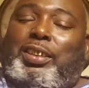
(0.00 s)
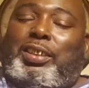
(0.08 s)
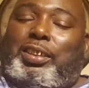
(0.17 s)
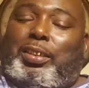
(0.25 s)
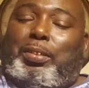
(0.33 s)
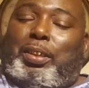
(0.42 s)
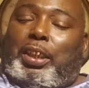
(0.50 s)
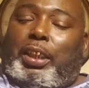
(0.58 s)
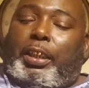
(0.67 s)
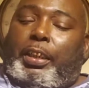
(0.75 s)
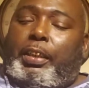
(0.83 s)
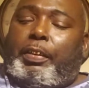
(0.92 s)
So
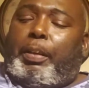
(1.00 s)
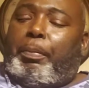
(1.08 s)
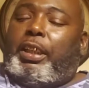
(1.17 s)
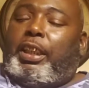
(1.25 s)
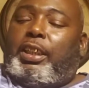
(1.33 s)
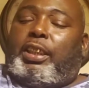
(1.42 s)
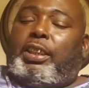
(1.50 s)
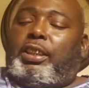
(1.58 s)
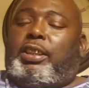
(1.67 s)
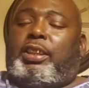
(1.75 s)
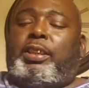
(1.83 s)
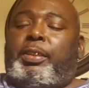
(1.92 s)
let me get
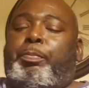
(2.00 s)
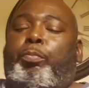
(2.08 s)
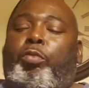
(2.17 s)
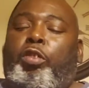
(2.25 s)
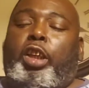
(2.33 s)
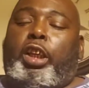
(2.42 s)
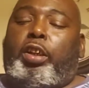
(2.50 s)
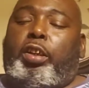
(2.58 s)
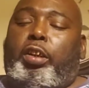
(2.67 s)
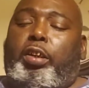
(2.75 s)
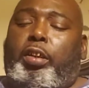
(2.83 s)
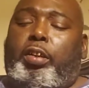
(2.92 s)
this in
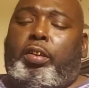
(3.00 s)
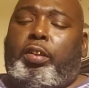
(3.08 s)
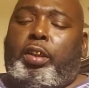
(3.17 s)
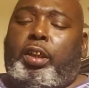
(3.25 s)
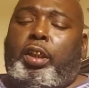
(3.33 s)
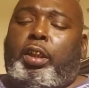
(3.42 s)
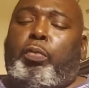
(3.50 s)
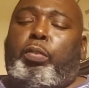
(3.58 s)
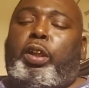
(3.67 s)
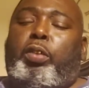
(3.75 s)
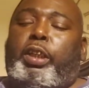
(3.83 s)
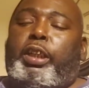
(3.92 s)
here.
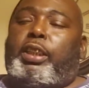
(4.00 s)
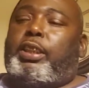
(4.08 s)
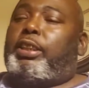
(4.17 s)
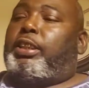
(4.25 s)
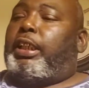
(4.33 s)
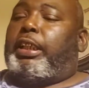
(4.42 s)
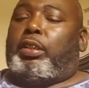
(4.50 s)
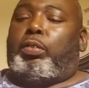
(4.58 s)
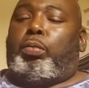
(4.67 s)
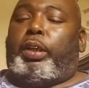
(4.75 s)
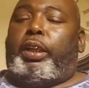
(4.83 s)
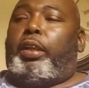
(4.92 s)
We're going to get this out the
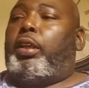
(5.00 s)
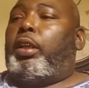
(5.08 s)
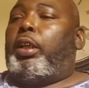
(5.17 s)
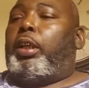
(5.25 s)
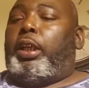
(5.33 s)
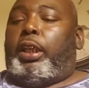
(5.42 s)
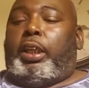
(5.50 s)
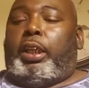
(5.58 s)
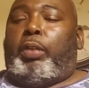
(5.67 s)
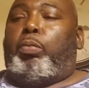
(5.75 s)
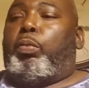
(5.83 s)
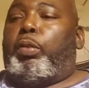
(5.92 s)
way.
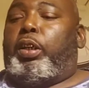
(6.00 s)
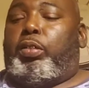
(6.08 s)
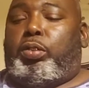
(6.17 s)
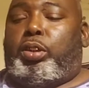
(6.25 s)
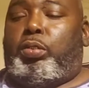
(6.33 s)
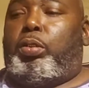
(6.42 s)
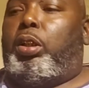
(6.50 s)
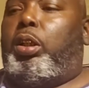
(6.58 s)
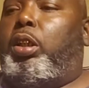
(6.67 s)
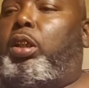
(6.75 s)
And what we're going to do,